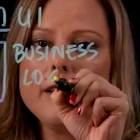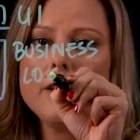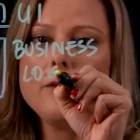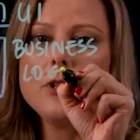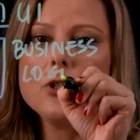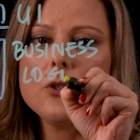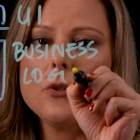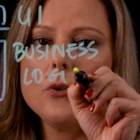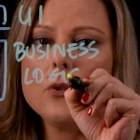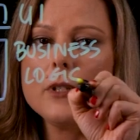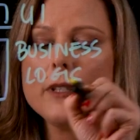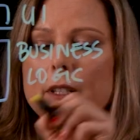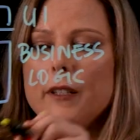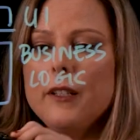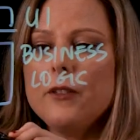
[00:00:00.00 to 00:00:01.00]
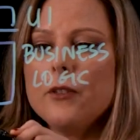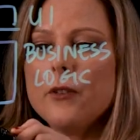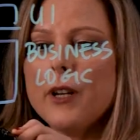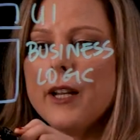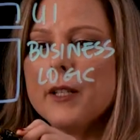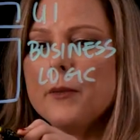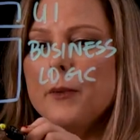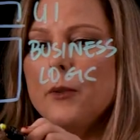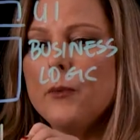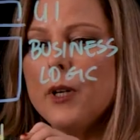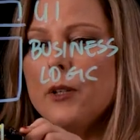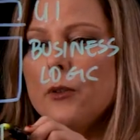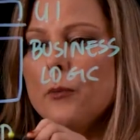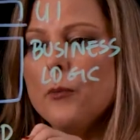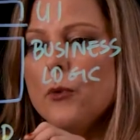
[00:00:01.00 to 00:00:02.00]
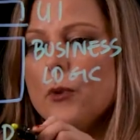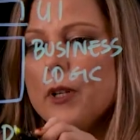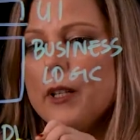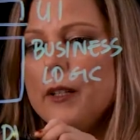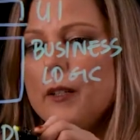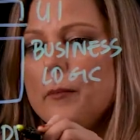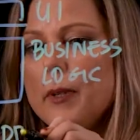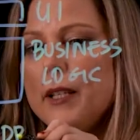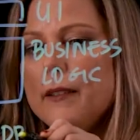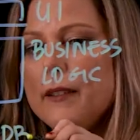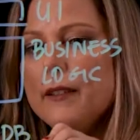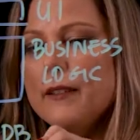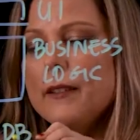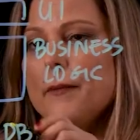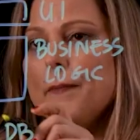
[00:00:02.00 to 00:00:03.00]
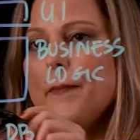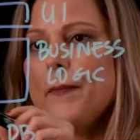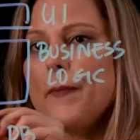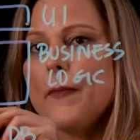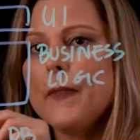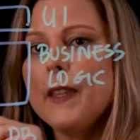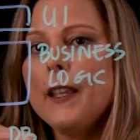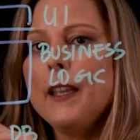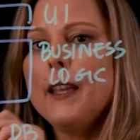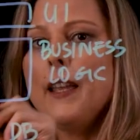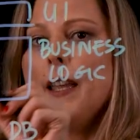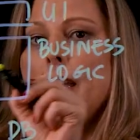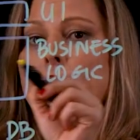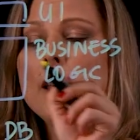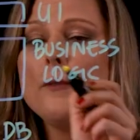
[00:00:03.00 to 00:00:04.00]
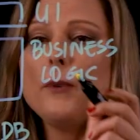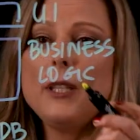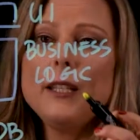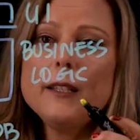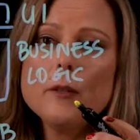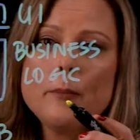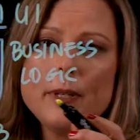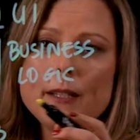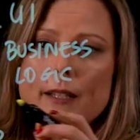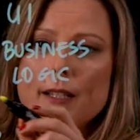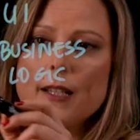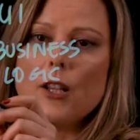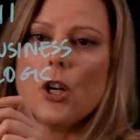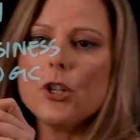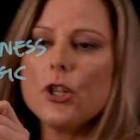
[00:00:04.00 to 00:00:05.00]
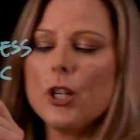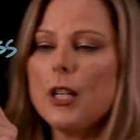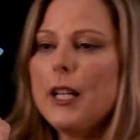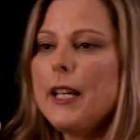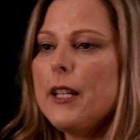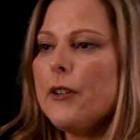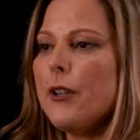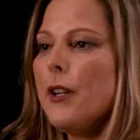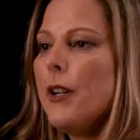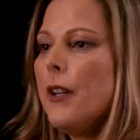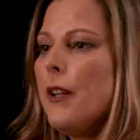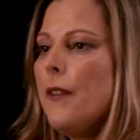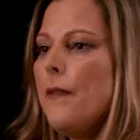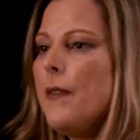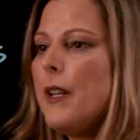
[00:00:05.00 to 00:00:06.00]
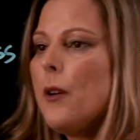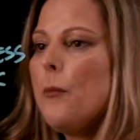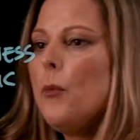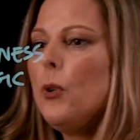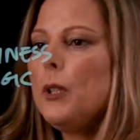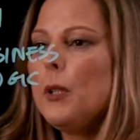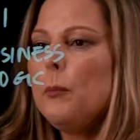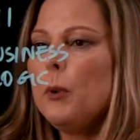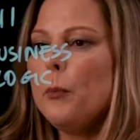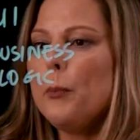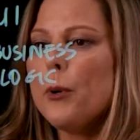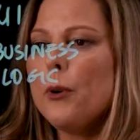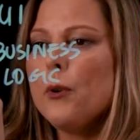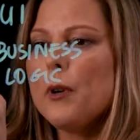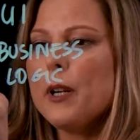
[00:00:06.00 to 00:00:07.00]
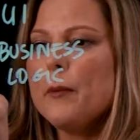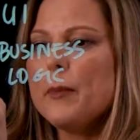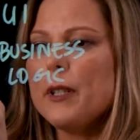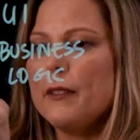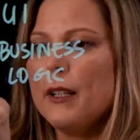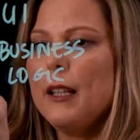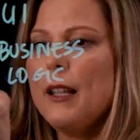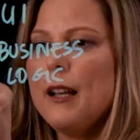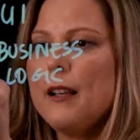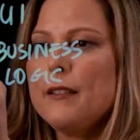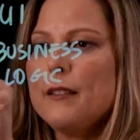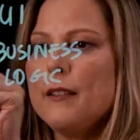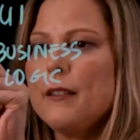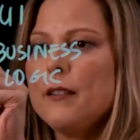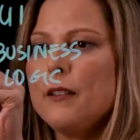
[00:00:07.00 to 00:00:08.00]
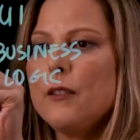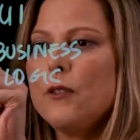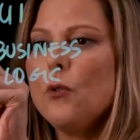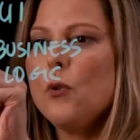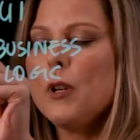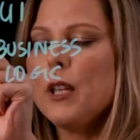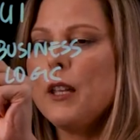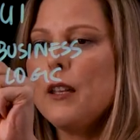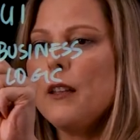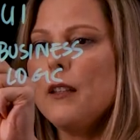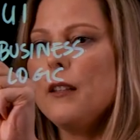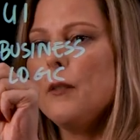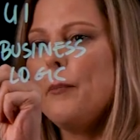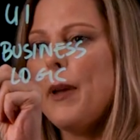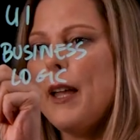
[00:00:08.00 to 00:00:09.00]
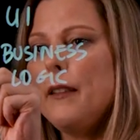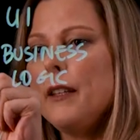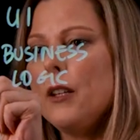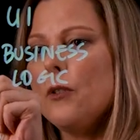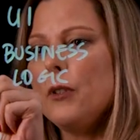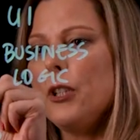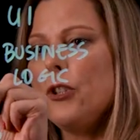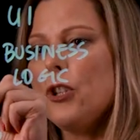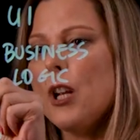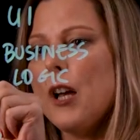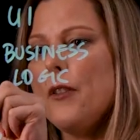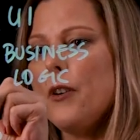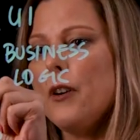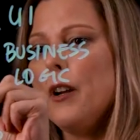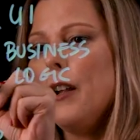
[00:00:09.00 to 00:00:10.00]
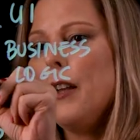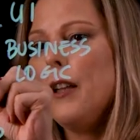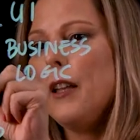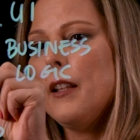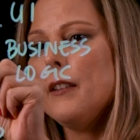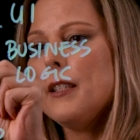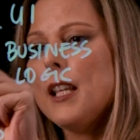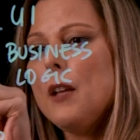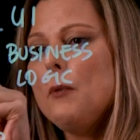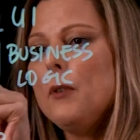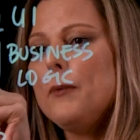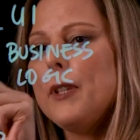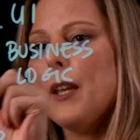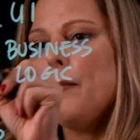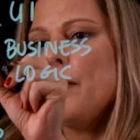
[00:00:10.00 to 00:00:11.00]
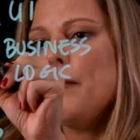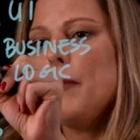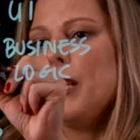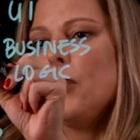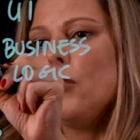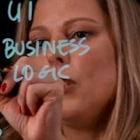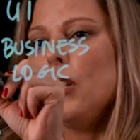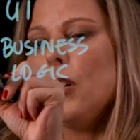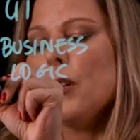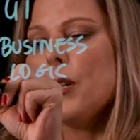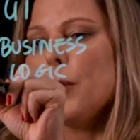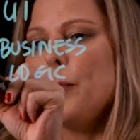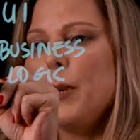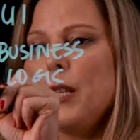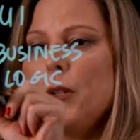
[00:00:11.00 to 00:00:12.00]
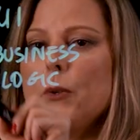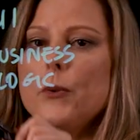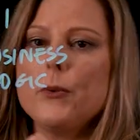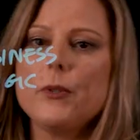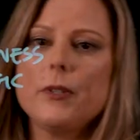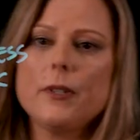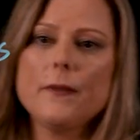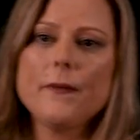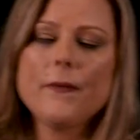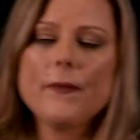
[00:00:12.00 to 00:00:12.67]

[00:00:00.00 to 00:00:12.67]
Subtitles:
which talks and interacts with one or more databases. Within the business logic layer, there are multiple programs and classes talking and depending on each other, and some of them may no longer be used.